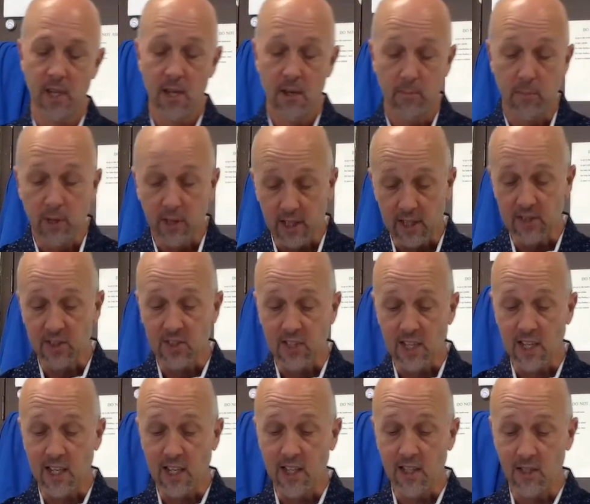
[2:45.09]
But let's
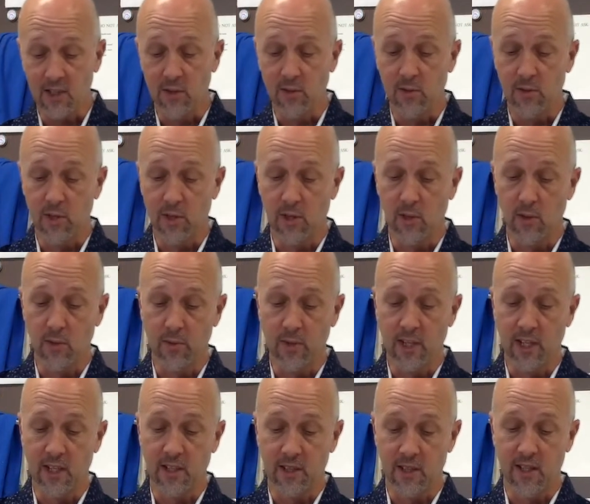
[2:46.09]
say you know
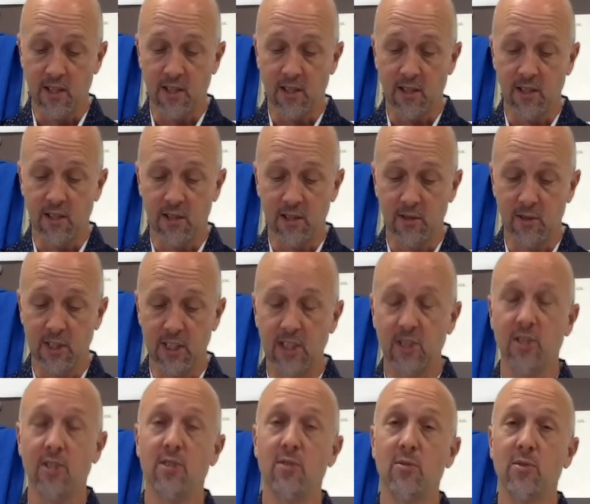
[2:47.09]
that you need to
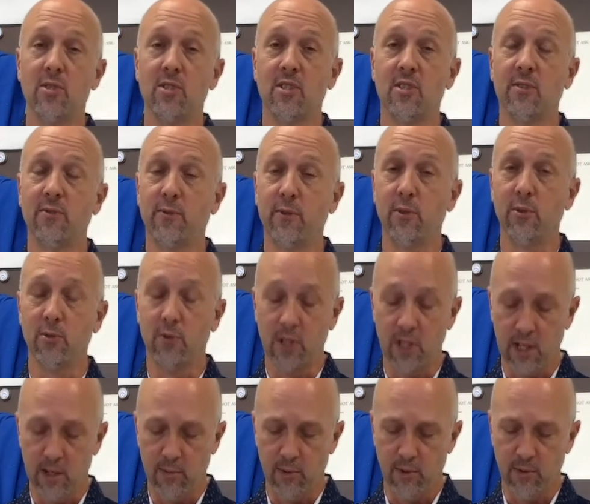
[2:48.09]
use the flute
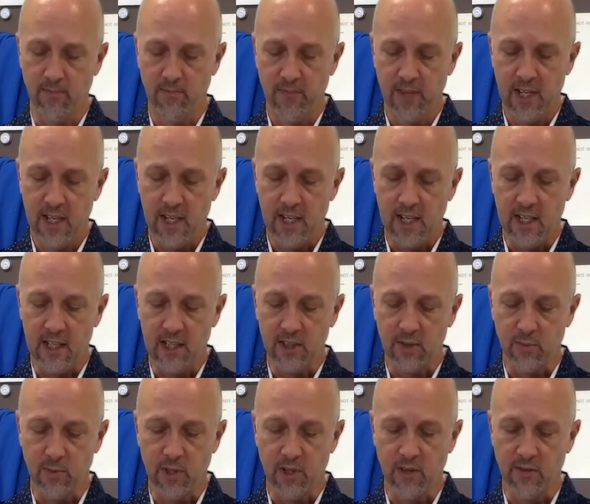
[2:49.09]
table, and it's
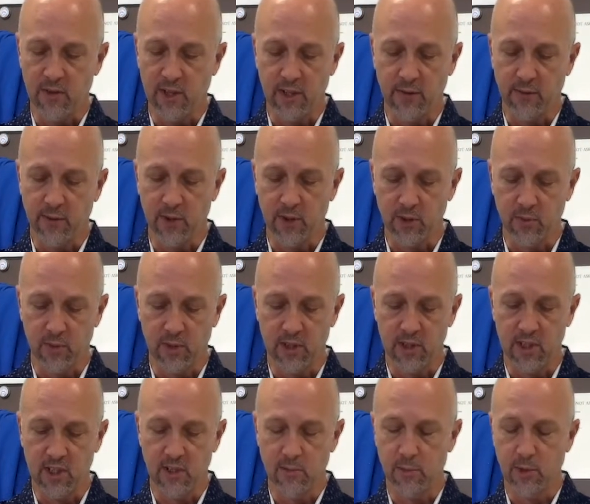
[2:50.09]
one of the very first ones
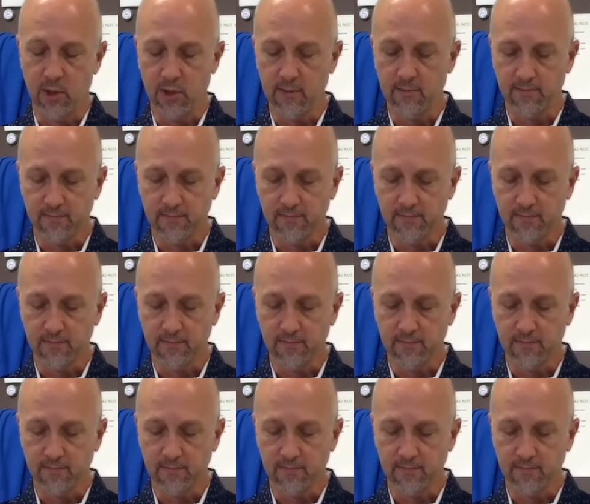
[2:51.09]
in the book.